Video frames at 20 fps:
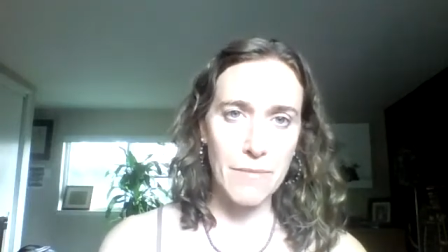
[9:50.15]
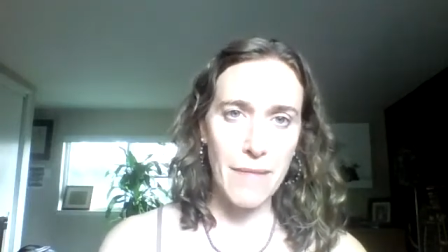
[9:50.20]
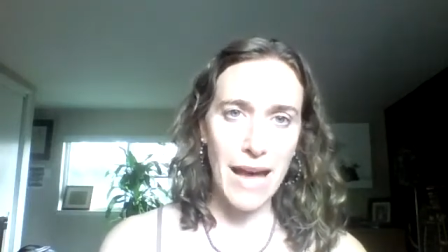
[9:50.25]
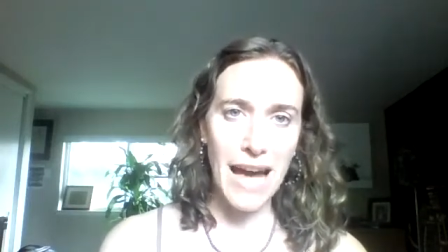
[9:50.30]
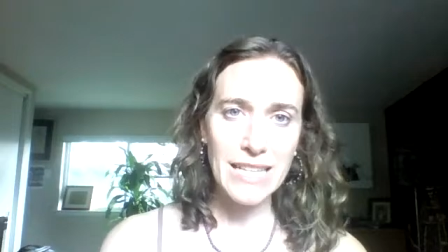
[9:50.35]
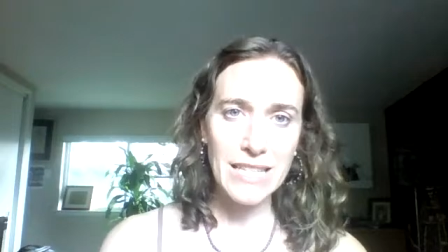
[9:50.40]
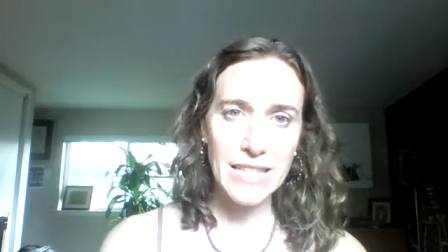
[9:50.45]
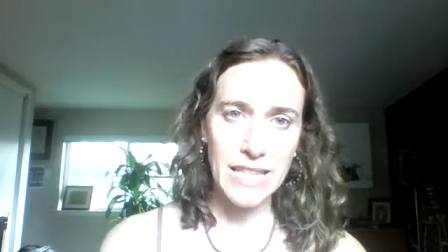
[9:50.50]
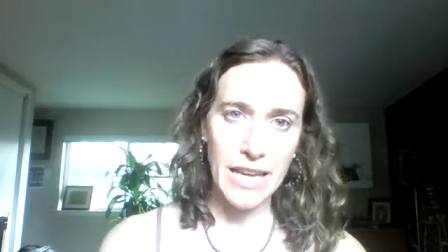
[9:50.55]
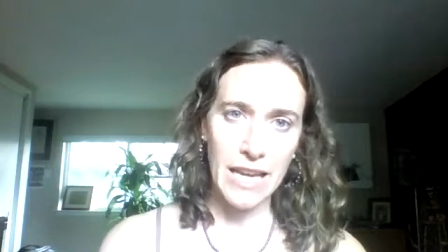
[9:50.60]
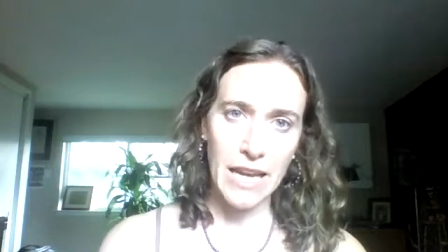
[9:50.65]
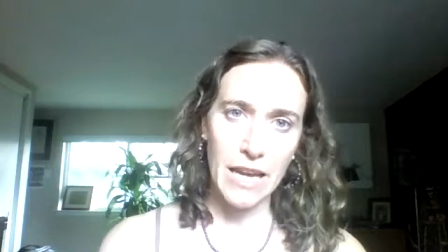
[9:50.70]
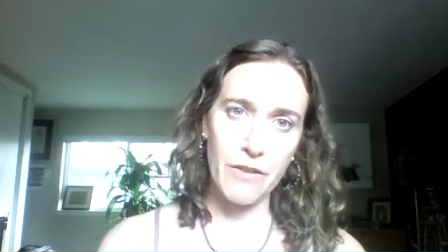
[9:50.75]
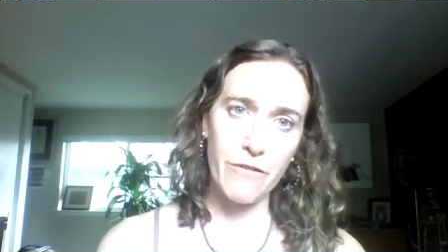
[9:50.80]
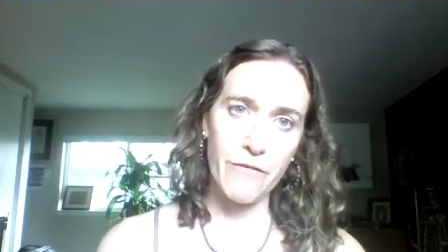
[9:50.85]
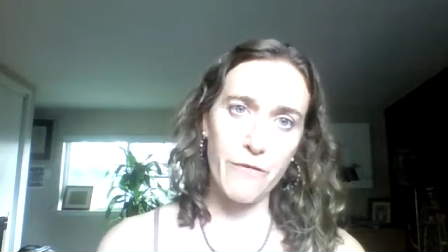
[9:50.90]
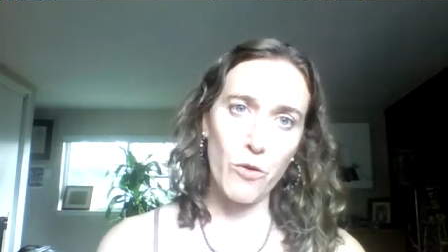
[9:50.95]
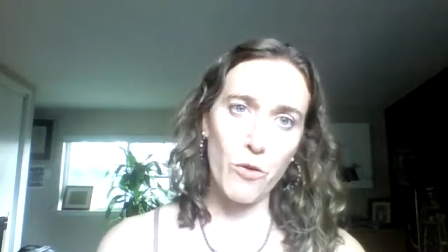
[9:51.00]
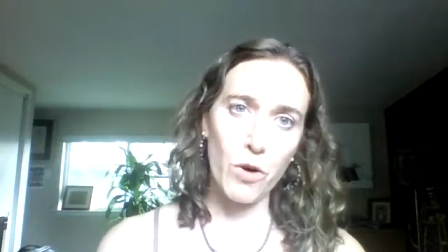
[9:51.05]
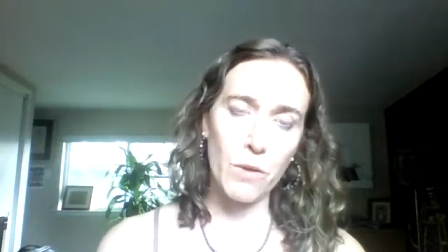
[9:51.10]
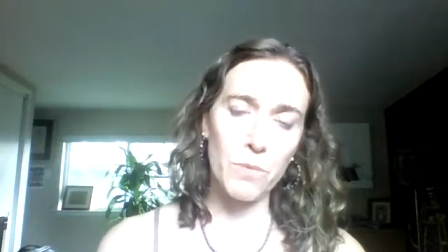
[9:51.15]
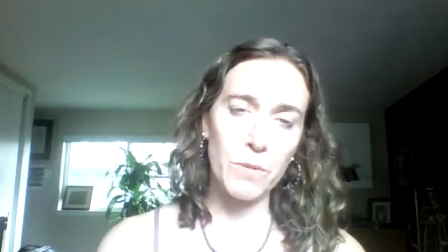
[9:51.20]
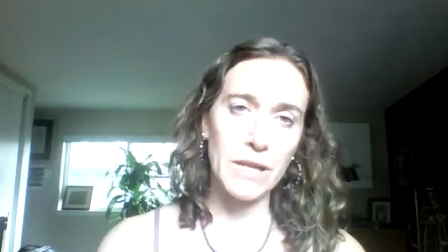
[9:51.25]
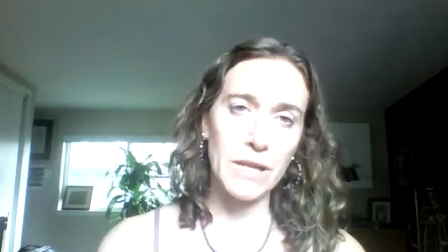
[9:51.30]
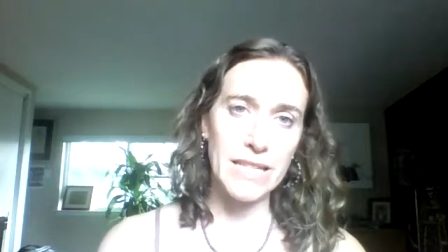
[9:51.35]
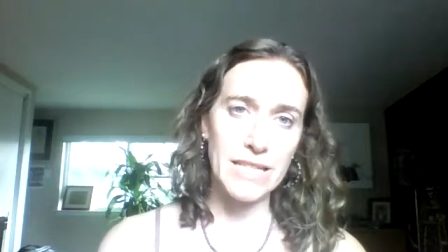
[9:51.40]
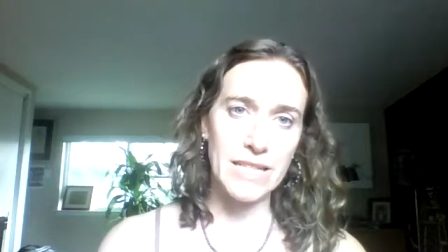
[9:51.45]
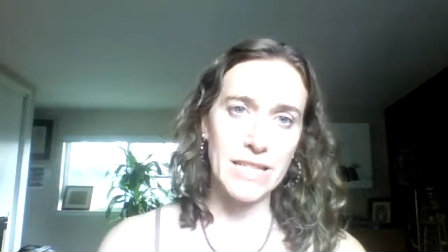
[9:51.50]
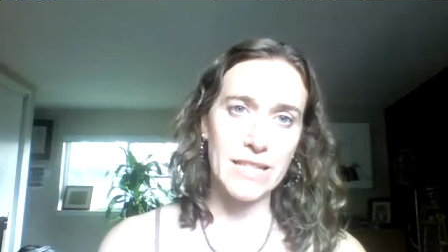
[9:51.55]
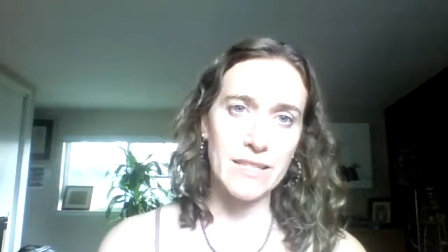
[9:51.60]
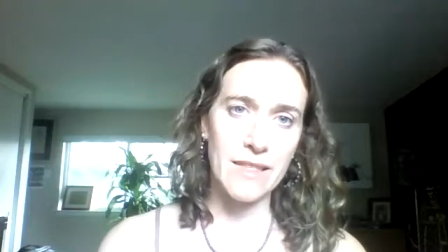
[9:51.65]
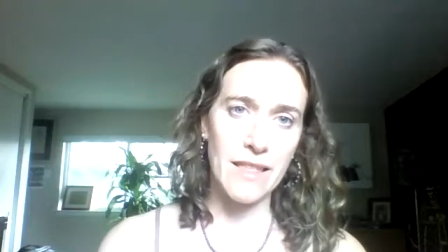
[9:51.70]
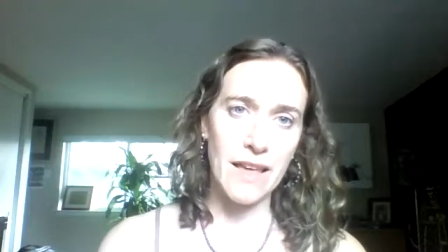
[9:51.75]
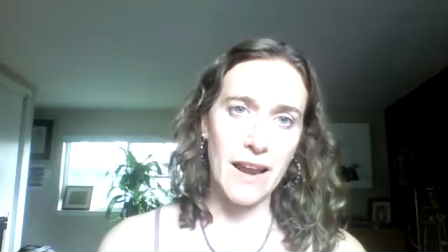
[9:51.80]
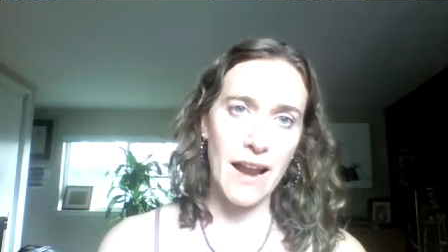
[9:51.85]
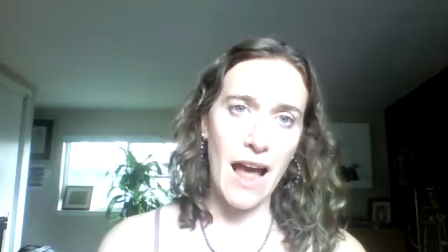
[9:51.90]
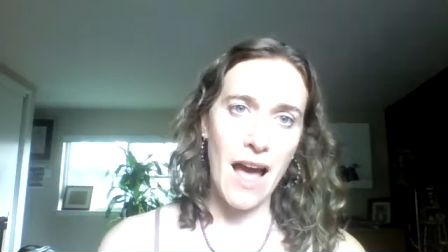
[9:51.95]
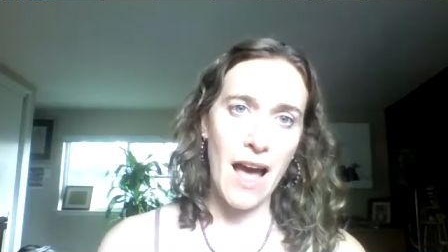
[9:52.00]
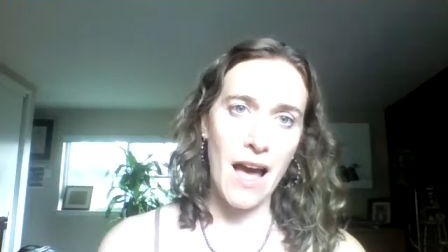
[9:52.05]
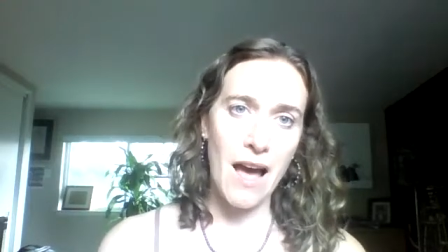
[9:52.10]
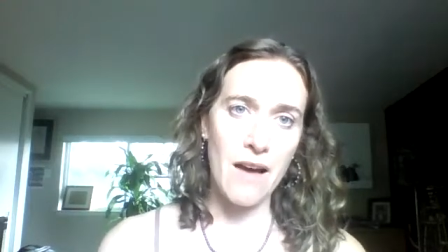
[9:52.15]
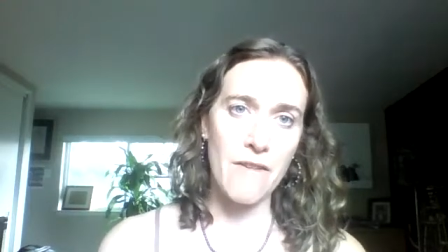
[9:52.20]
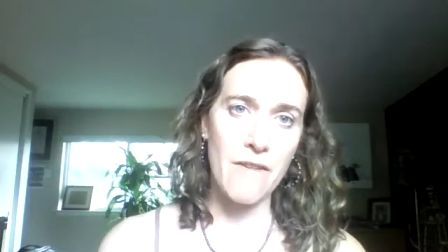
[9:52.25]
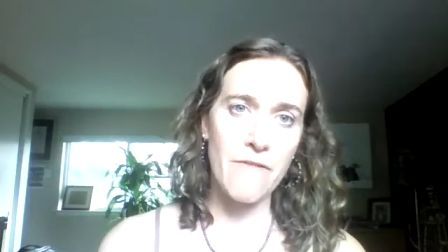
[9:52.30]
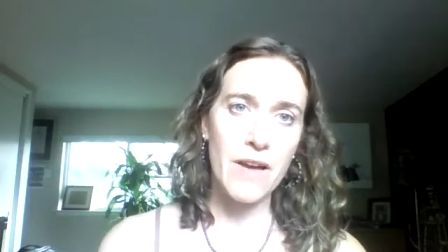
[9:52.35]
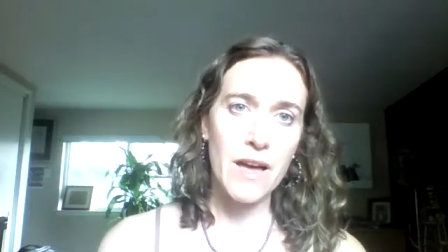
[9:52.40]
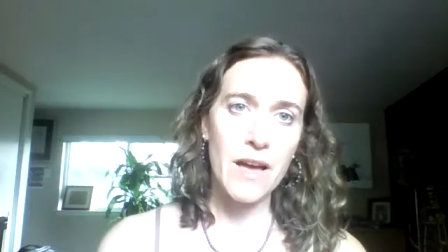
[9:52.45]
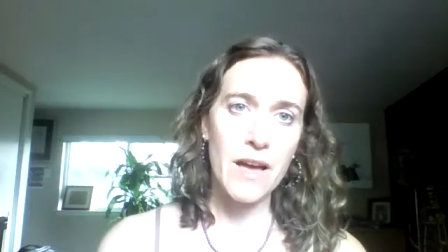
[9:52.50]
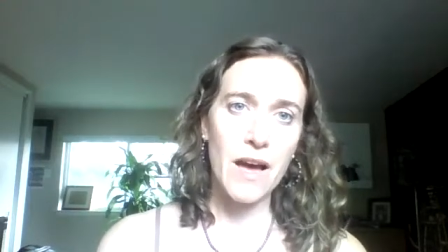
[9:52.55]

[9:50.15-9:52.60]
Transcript: masking for places that have